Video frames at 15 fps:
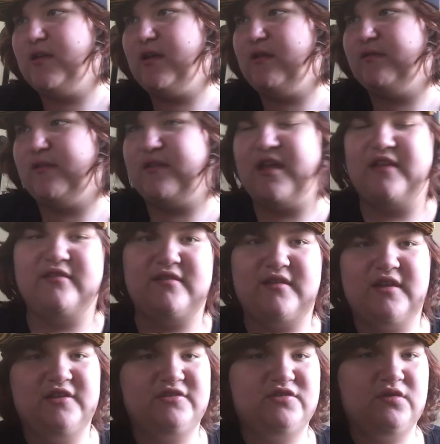the tenth
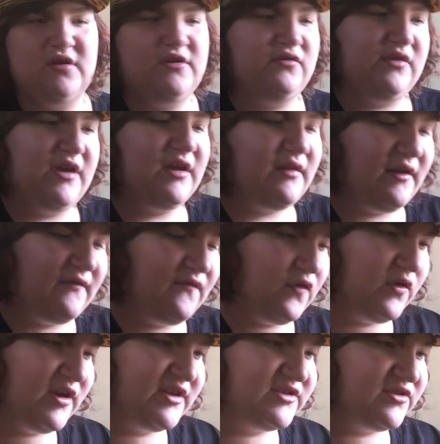day, so I only had like
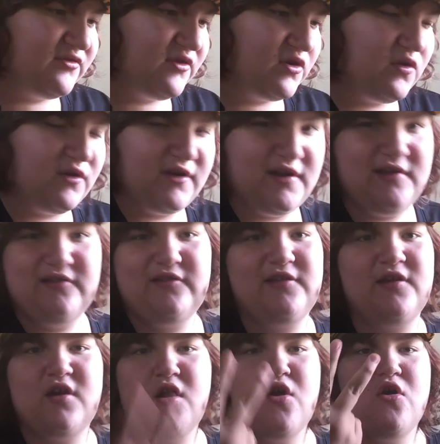four days to record, and I only